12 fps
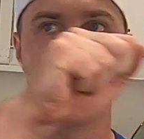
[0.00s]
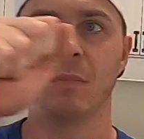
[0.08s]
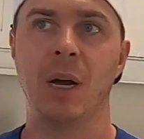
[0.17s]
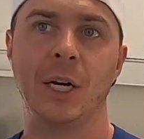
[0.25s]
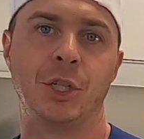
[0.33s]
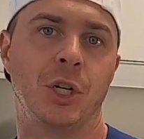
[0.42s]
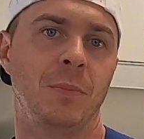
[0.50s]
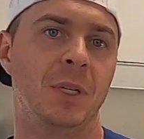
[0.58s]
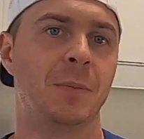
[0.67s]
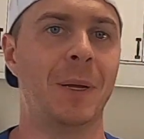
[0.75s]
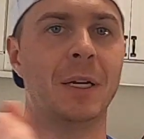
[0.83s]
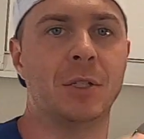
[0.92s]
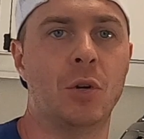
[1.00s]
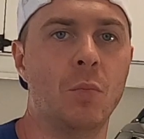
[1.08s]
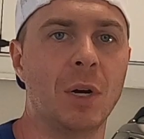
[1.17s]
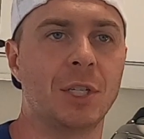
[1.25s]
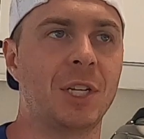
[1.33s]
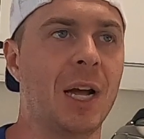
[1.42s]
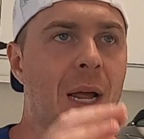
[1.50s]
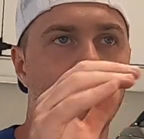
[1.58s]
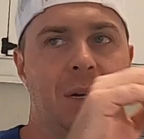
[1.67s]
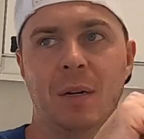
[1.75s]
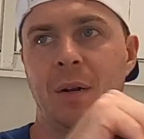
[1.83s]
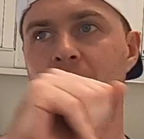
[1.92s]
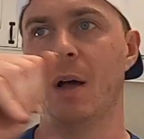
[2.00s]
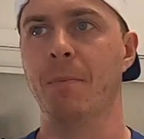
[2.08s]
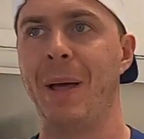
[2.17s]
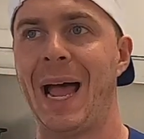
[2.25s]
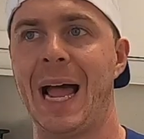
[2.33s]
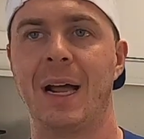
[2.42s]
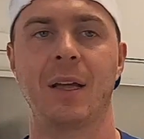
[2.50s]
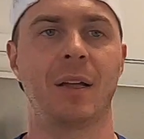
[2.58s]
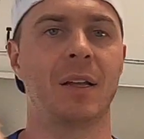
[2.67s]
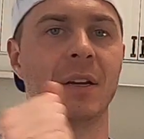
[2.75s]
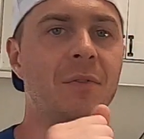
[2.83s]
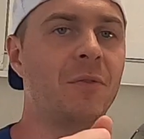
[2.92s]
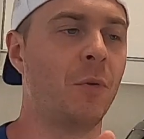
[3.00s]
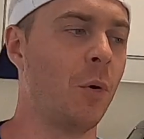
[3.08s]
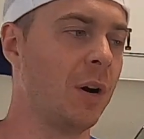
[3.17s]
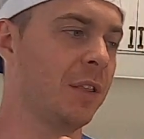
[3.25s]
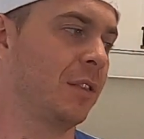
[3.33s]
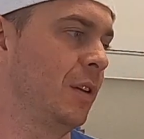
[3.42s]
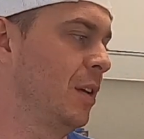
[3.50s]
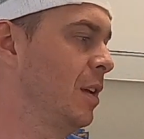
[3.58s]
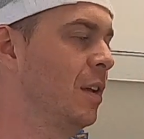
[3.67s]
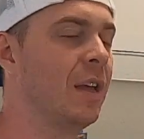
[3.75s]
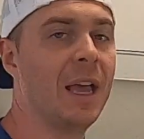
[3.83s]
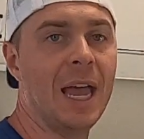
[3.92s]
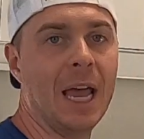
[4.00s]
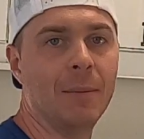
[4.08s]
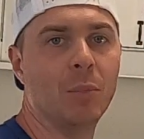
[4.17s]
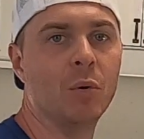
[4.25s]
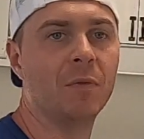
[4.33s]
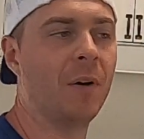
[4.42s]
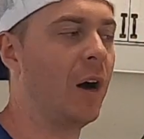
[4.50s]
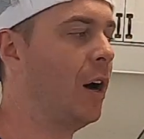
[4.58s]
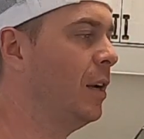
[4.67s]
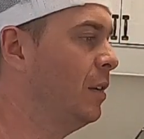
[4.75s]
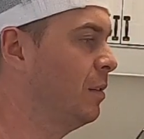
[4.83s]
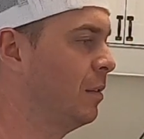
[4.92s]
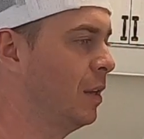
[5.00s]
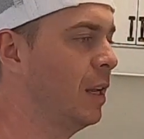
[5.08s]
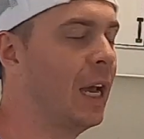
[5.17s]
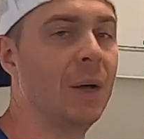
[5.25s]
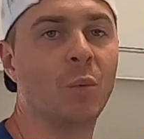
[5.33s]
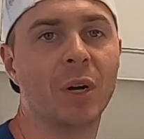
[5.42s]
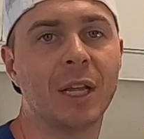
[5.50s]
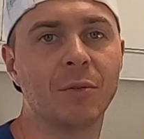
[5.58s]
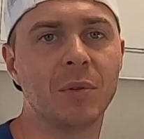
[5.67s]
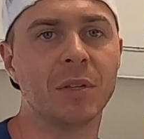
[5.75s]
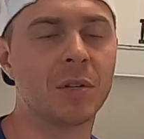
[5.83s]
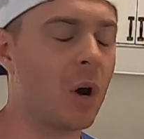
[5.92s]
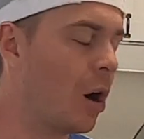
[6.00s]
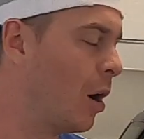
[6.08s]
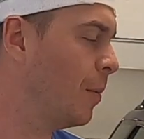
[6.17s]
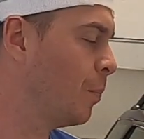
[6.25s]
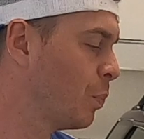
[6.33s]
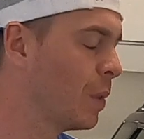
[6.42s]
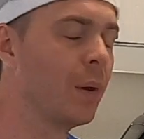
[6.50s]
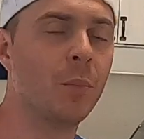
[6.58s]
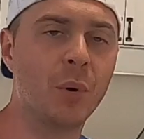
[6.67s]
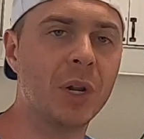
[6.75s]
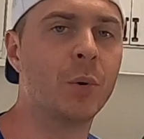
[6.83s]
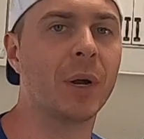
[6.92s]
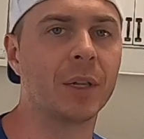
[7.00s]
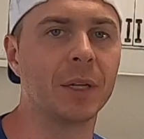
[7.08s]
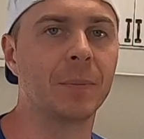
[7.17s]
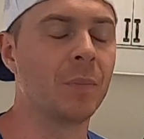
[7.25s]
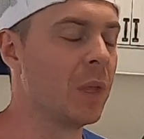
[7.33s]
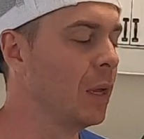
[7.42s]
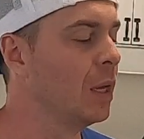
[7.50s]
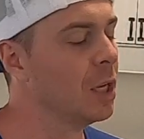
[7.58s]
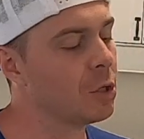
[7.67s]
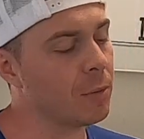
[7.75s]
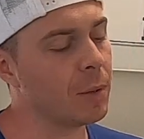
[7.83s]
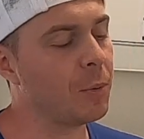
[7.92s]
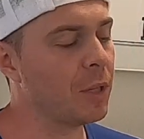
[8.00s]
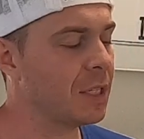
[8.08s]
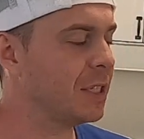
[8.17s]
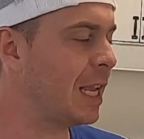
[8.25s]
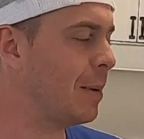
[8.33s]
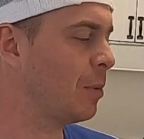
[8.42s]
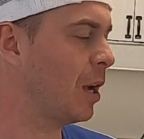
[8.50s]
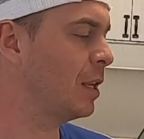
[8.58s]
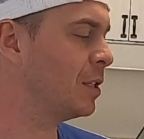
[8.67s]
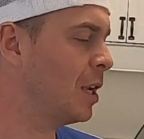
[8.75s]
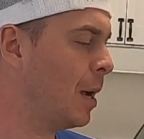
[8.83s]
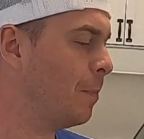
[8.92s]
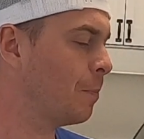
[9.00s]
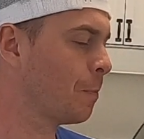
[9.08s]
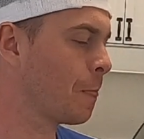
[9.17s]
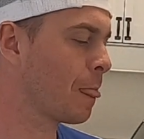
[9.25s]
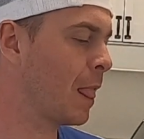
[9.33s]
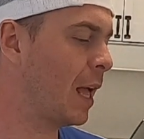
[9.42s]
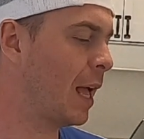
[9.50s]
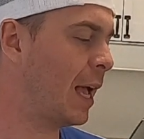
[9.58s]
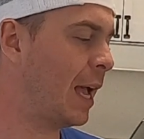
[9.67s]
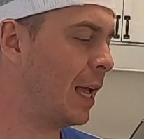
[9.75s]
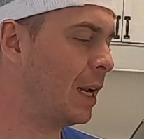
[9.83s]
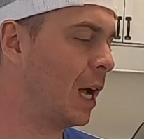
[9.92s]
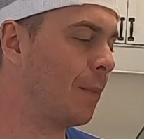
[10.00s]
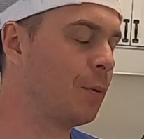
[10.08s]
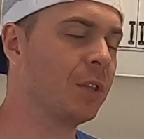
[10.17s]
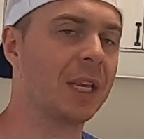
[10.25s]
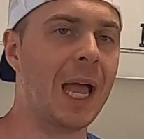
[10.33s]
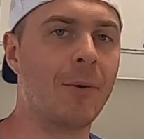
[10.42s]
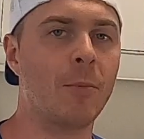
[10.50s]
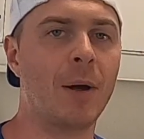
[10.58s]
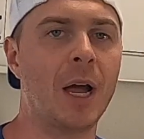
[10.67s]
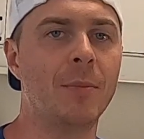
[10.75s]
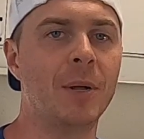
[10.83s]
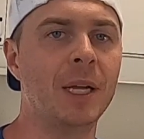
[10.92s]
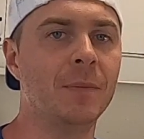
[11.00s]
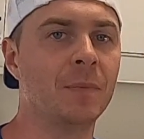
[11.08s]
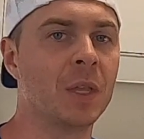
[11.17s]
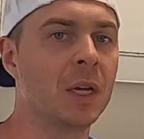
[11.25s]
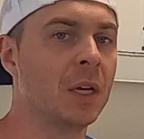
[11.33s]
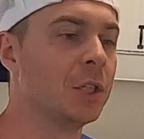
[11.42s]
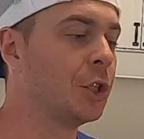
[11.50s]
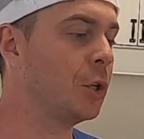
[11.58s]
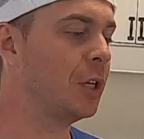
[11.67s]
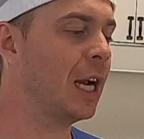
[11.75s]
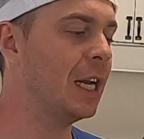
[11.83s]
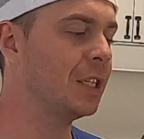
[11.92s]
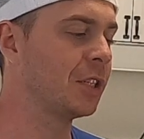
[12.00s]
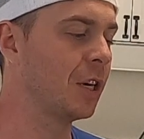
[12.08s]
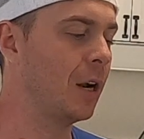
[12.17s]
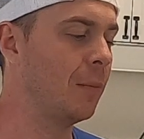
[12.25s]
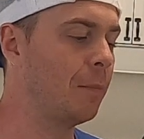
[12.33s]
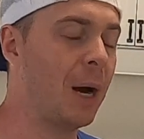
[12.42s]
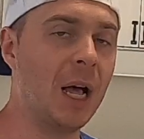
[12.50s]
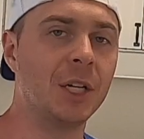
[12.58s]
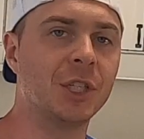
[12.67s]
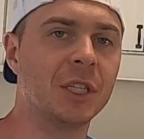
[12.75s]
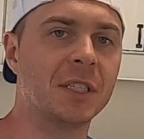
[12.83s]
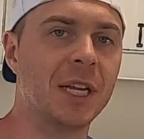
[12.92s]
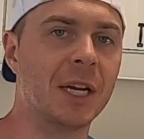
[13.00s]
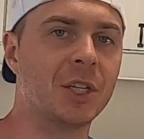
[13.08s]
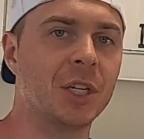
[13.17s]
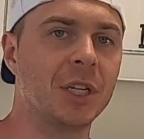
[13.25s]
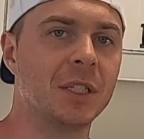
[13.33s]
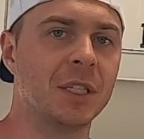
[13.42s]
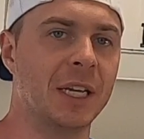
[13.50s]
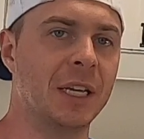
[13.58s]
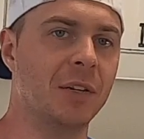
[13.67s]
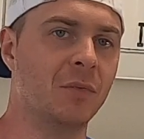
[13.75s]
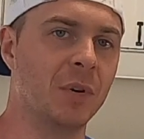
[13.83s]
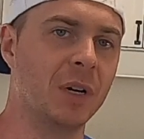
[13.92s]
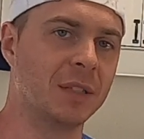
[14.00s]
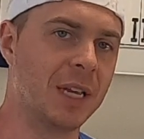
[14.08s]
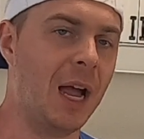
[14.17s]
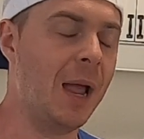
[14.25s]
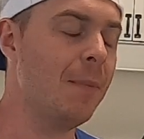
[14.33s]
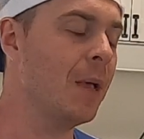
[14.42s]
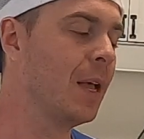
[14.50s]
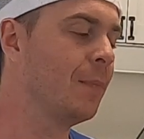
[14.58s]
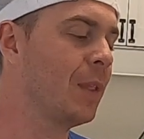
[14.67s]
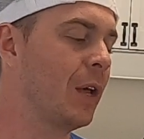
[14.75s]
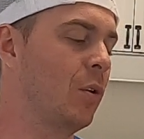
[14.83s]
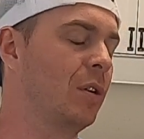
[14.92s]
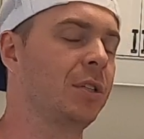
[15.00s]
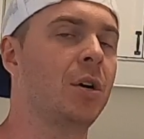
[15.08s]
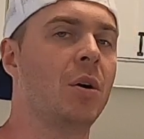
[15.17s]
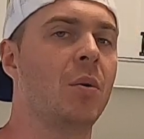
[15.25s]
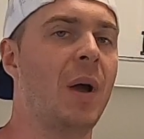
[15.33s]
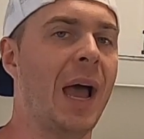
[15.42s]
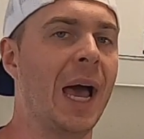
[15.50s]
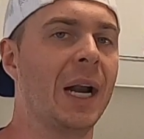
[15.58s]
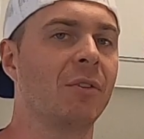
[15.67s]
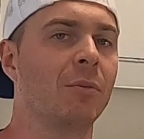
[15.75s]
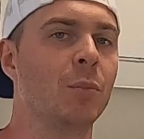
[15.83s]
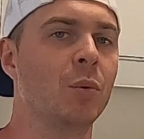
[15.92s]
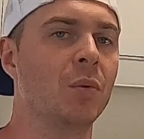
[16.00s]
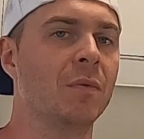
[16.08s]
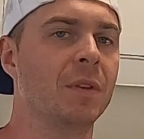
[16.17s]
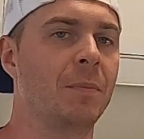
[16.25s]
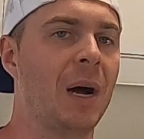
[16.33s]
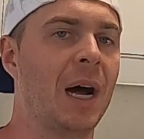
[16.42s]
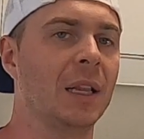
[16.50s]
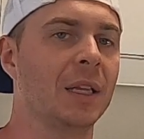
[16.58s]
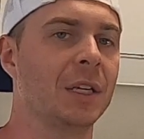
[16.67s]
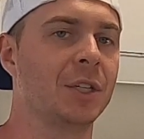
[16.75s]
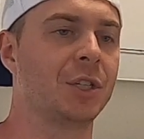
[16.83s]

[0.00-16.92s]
I shouldn't be spending too much time in. A back and forth, and move on, and we'll get through this car pretty quickly. So I'm gonna pull these tape lines up and put the camera behind me, show you guys some polishing sections in real time, and also how to remove the polish